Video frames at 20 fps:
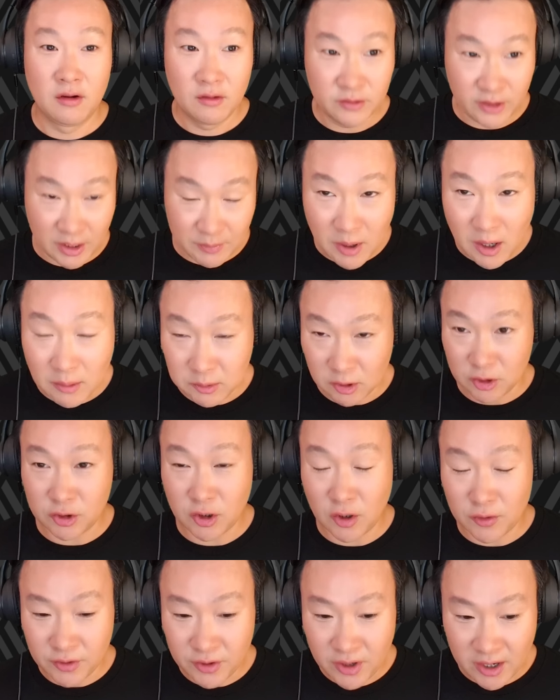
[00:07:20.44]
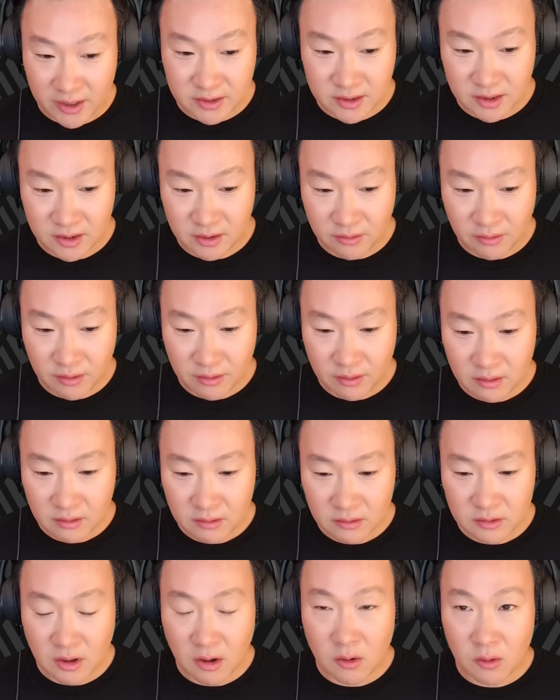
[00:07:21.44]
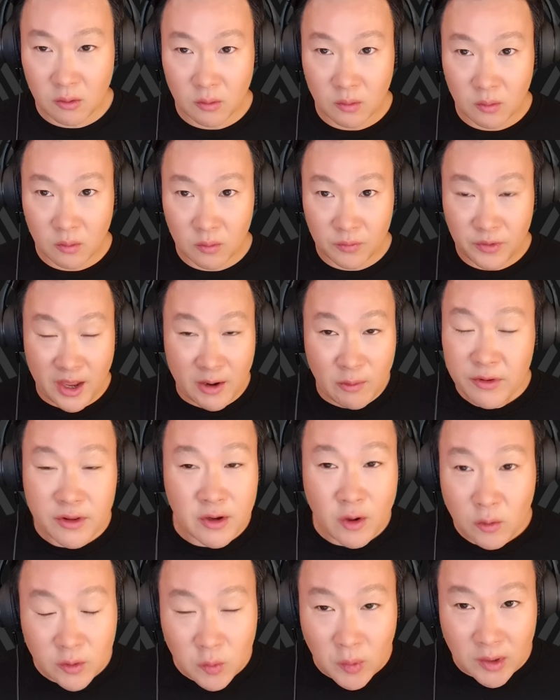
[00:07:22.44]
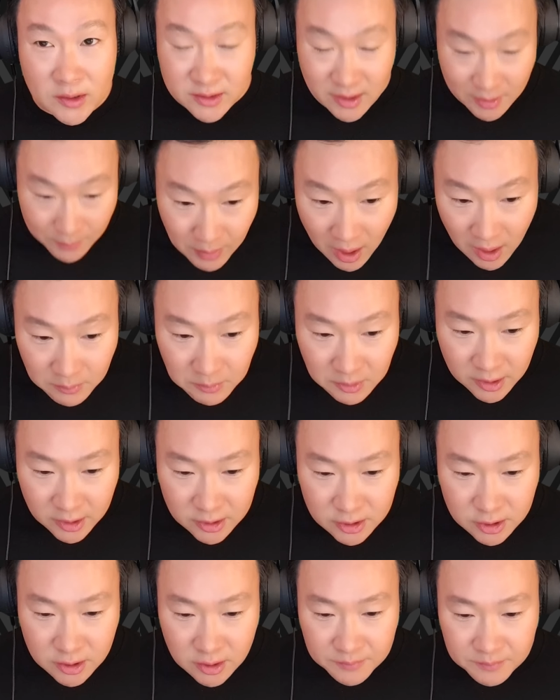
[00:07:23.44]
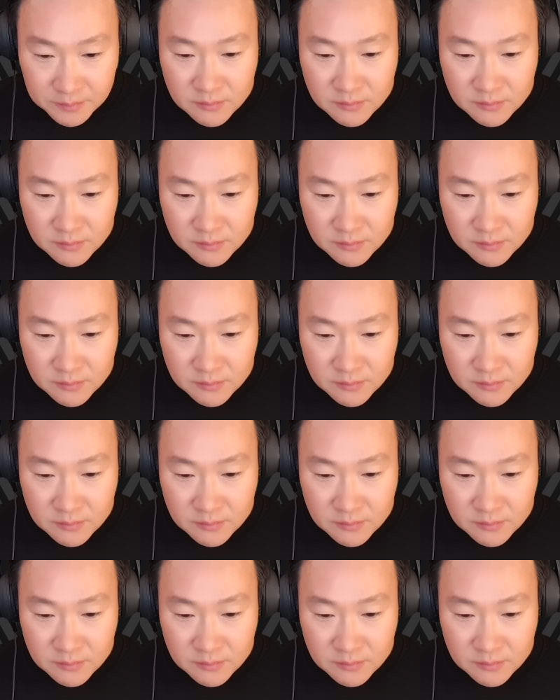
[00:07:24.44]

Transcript: they published on the 19th. So they were the only ones that published,